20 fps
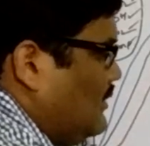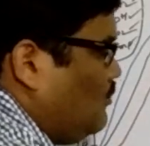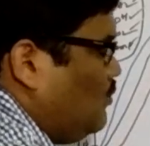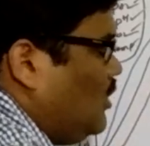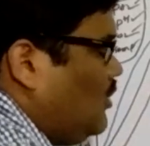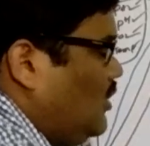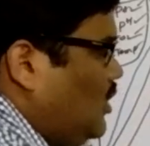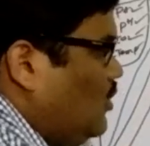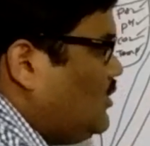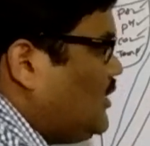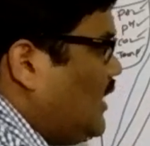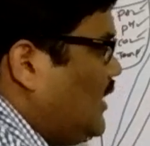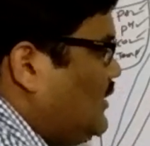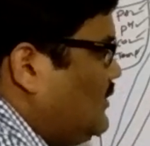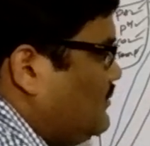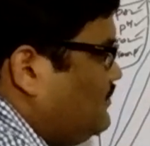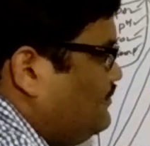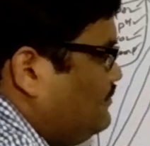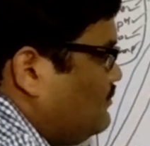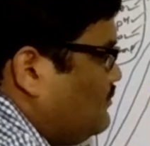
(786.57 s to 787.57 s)
we knew
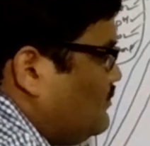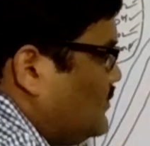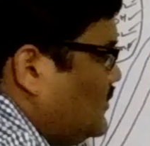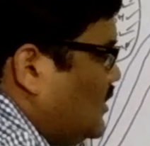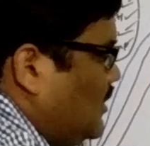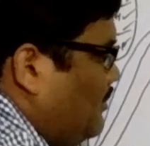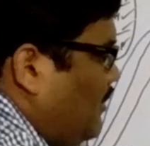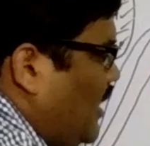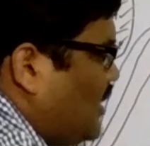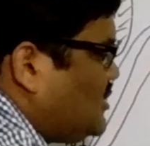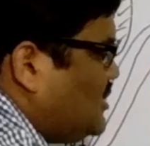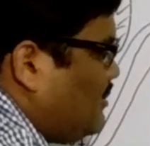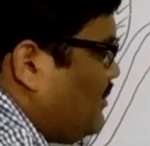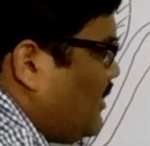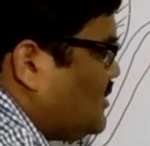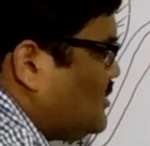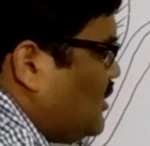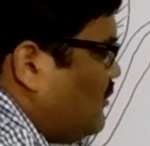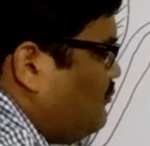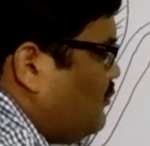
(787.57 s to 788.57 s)
that the partial
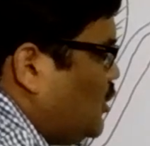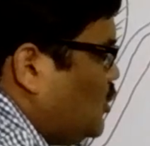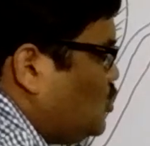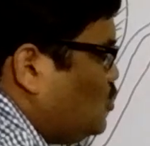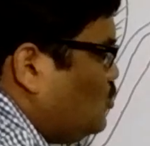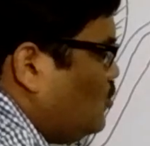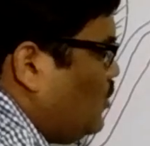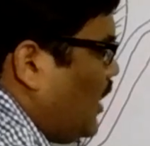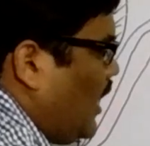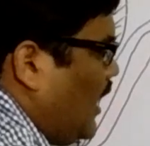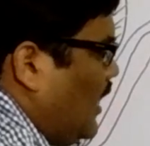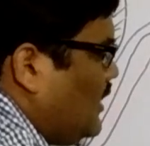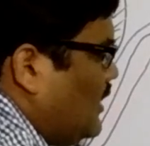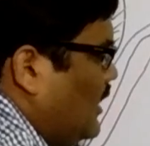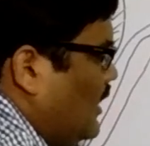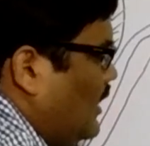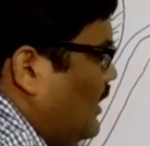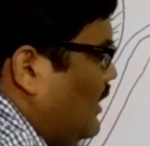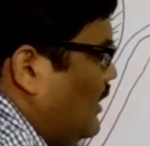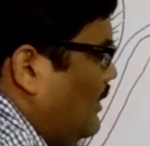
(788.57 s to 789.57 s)
pressure of tissue
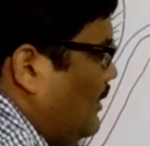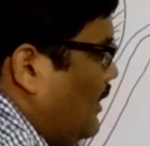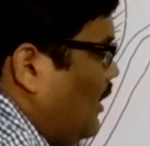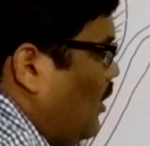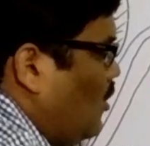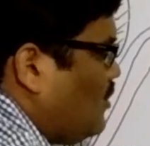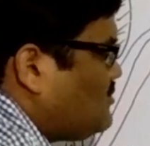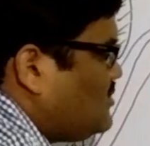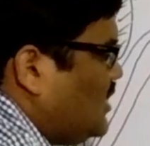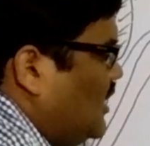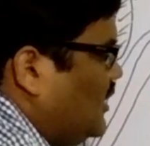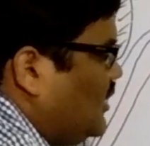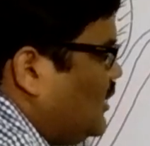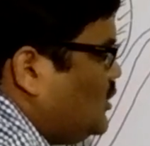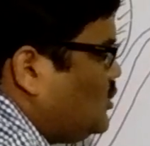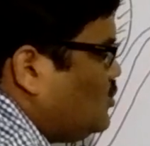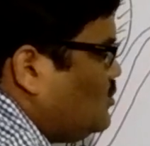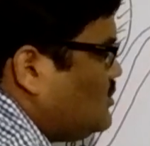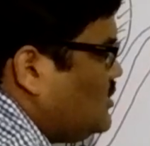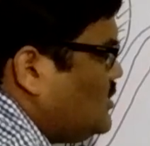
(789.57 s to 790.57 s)
oxygen at
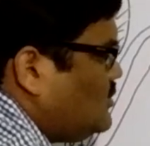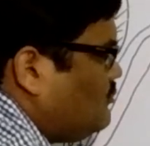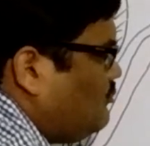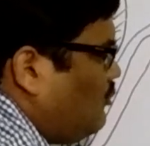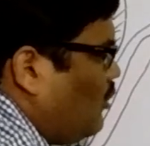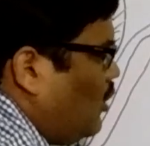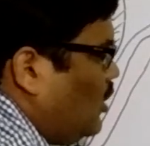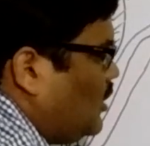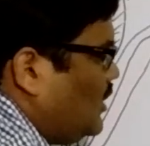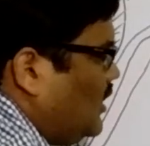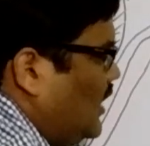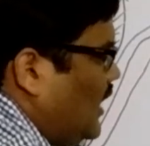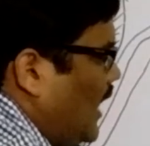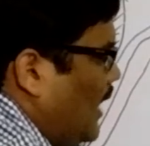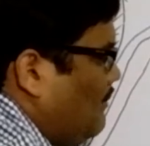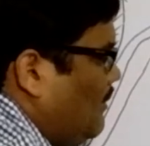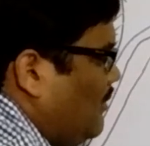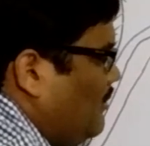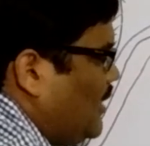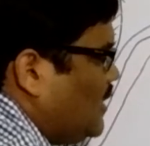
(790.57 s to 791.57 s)
tissues is 40
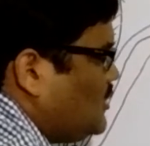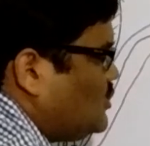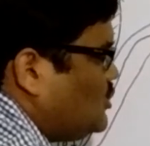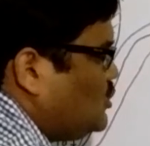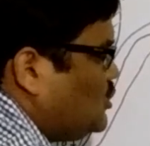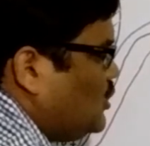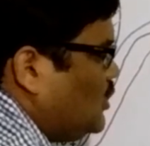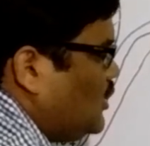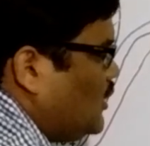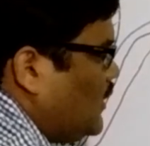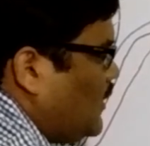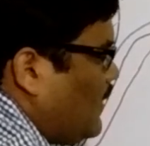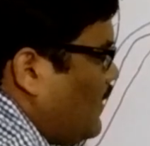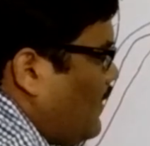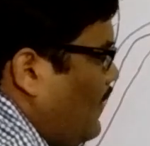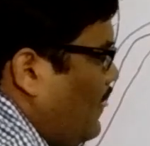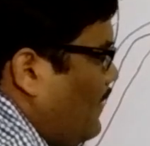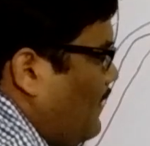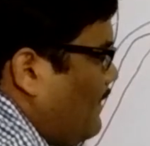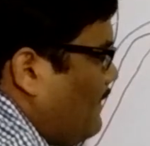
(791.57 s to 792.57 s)
mmHg.
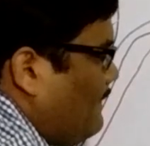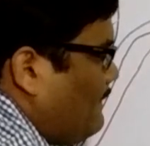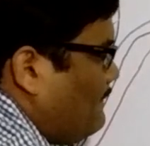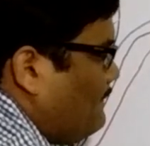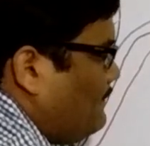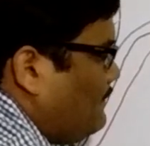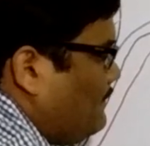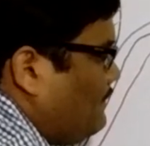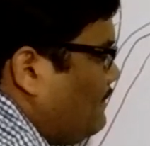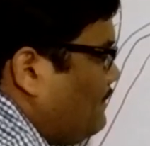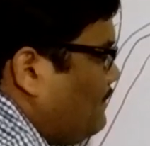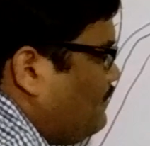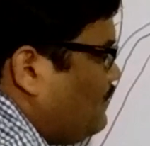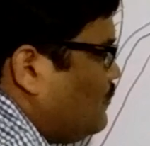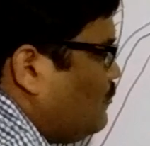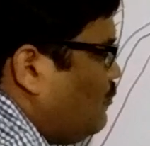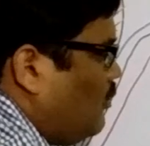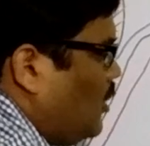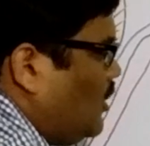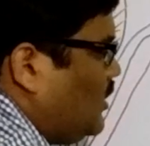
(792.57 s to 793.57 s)

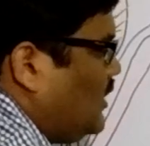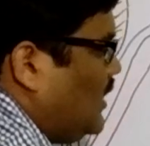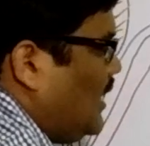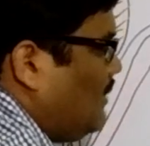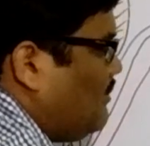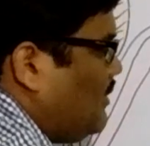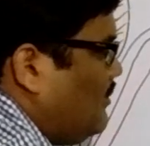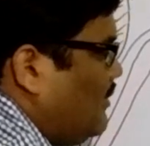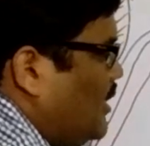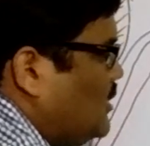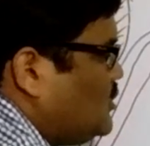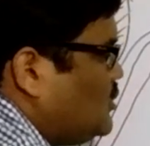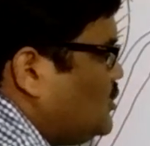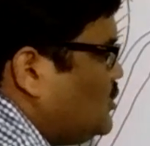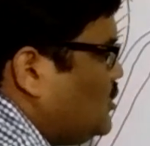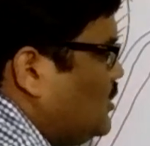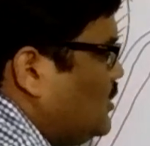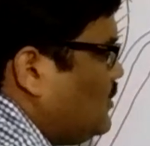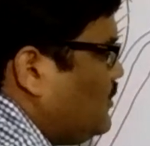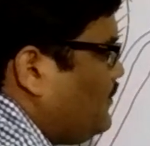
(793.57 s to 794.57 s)
40
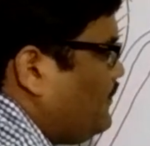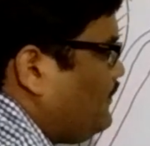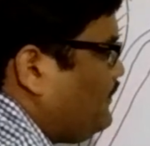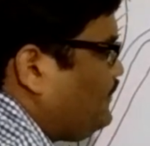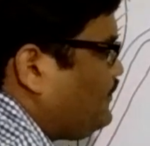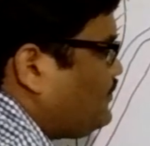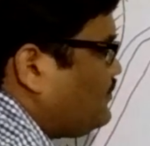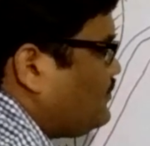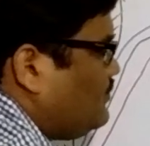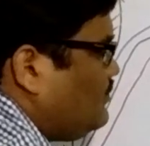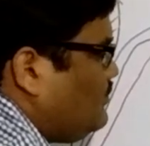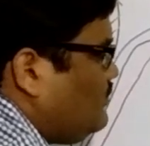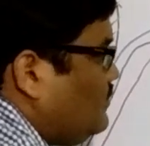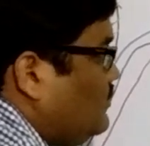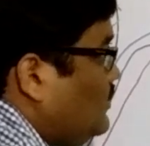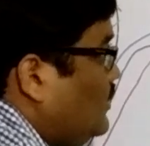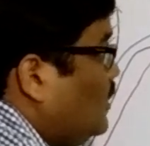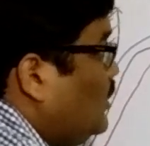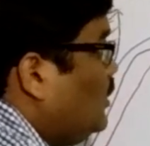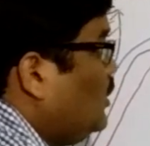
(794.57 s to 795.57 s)
mmHg.
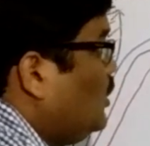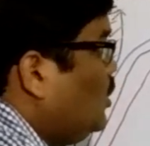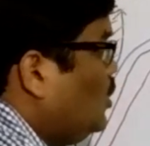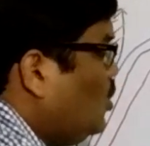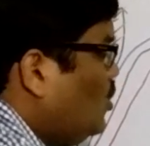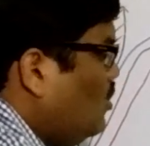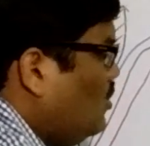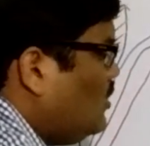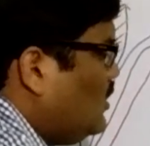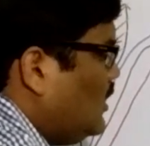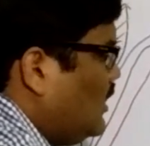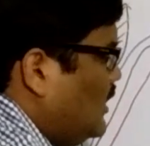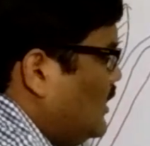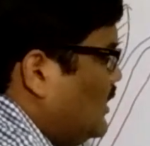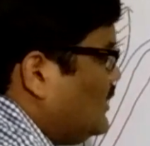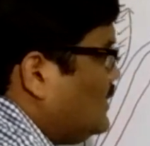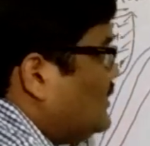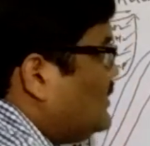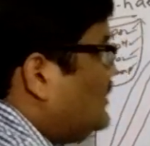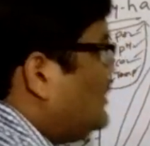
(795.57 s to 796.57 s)
You know,
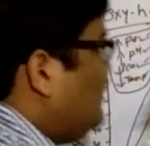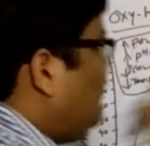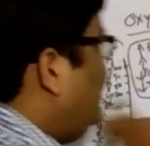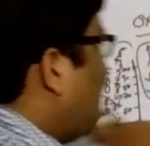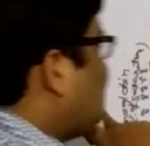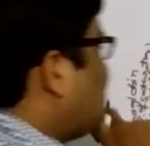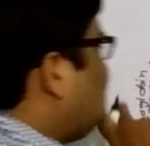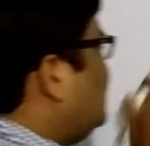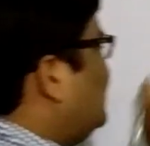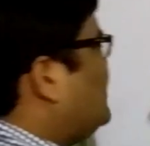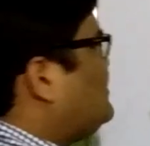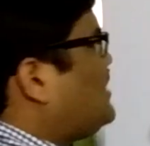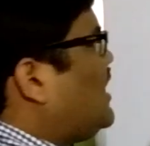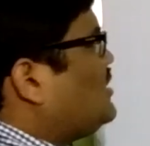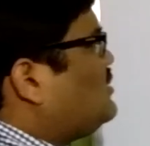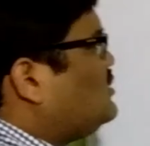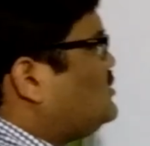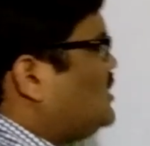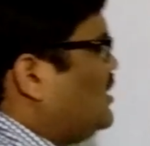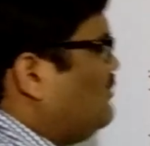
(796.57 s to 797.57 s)
the percentage
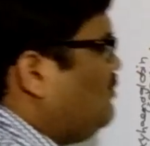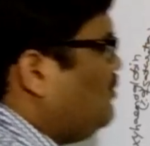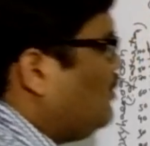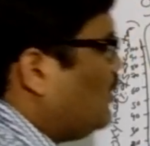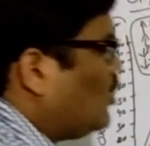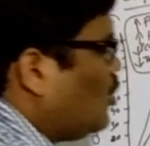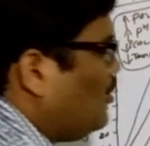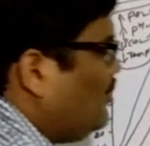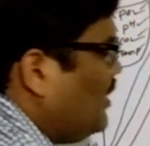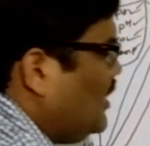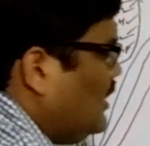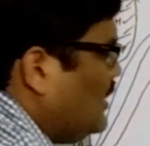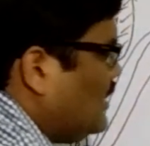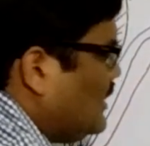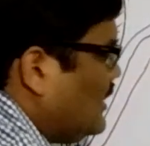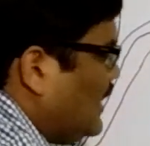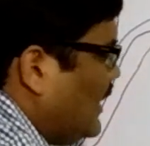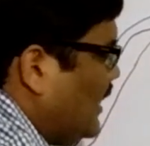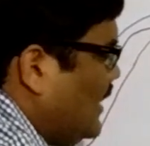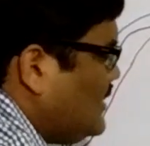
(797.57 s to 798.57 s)
saturation of hemoglobin
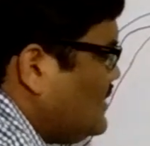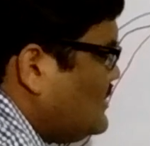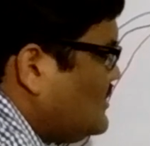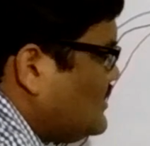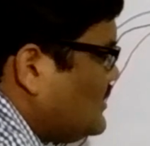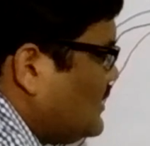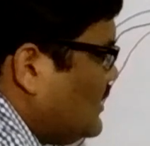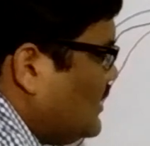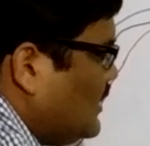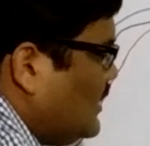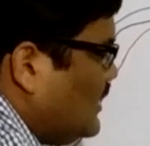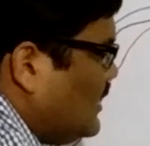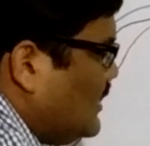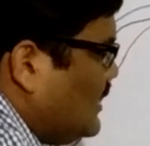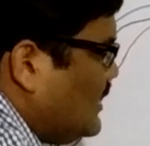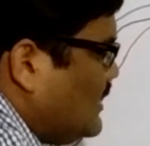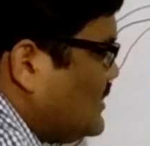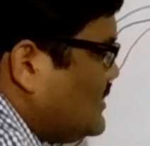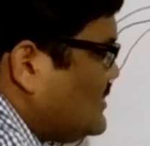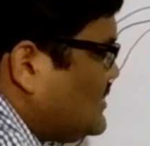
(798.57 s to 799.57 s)
is
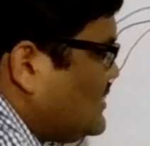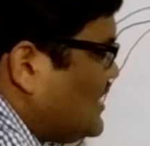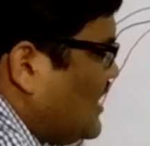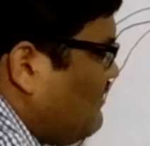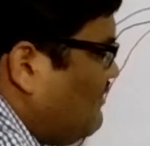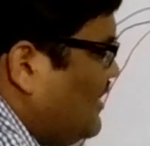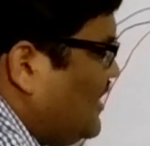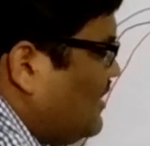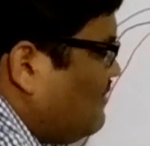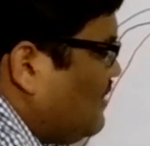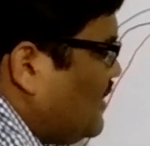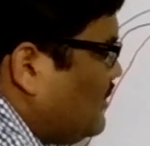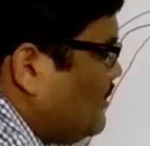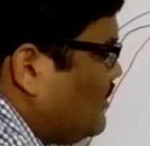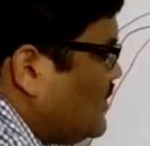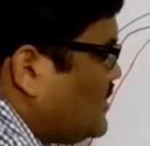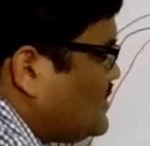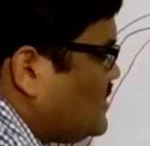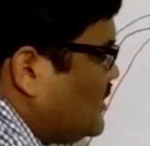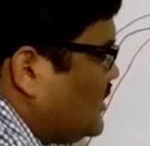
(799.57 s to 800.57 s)

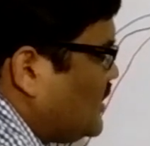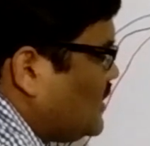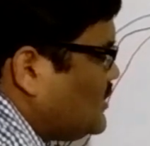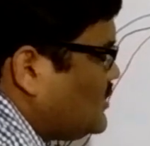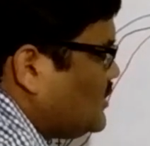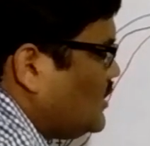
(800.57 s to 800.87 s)
75%.